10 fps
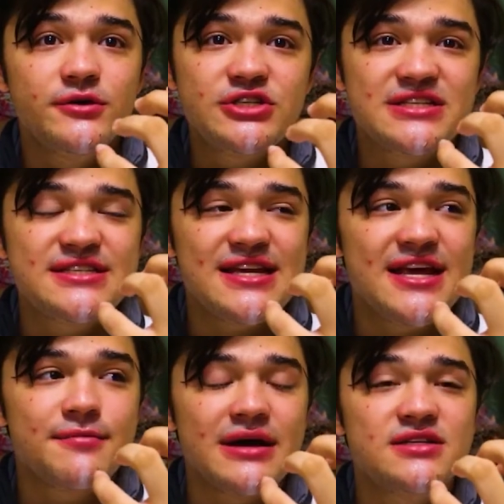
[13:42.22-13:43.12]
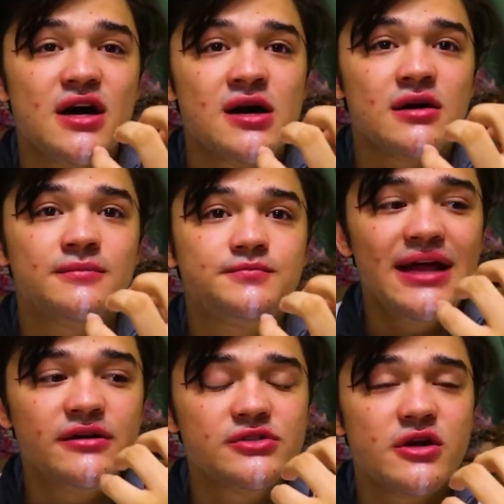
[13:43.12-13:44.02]
It was just sitting in my tongue
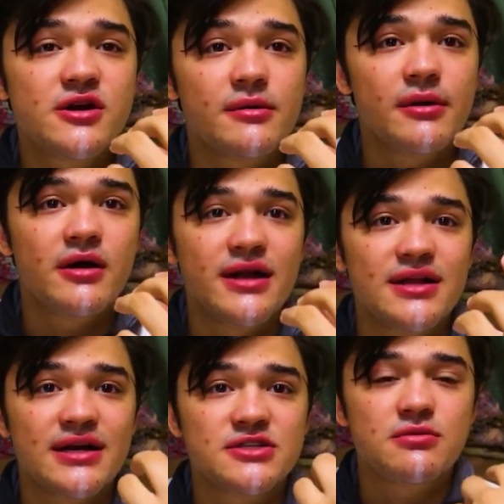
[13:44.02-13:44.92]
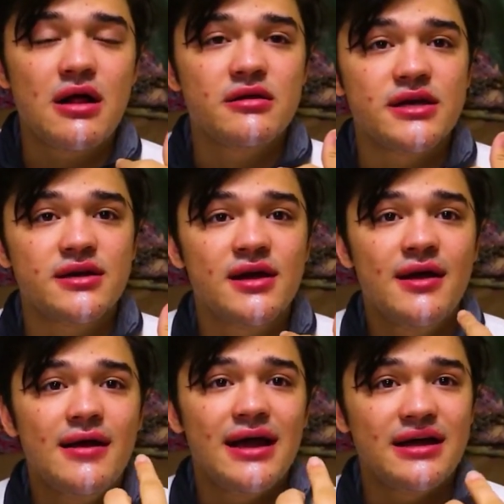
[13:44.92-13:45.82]
and it was starting to burn, and then I swallowed it,
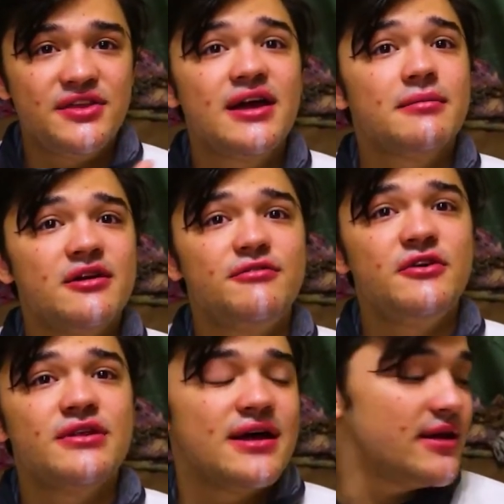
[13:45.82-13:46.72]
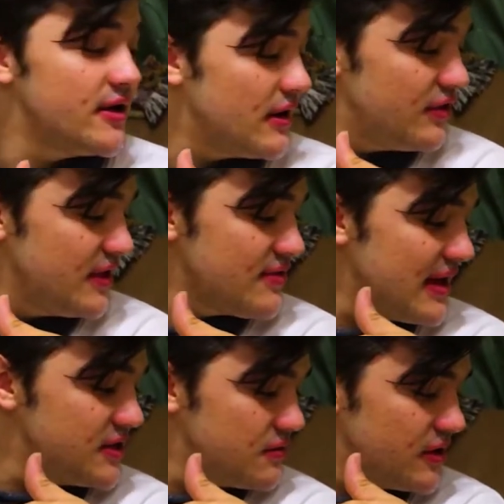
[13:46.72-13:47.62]
and I think I'm gonna feel that later. I think
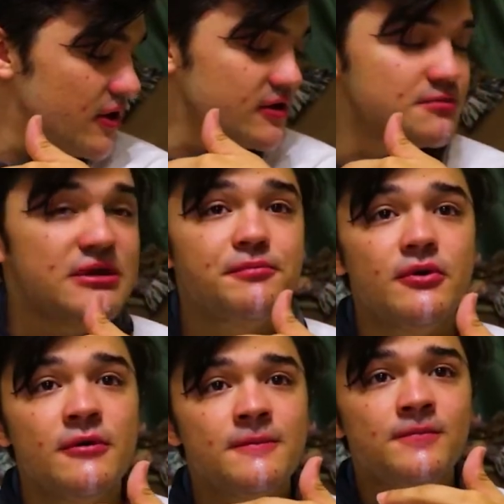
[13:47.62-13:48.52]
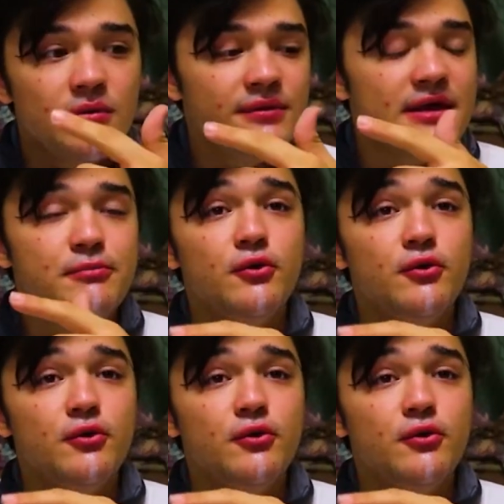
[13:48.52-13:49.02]
that's what hurts people when they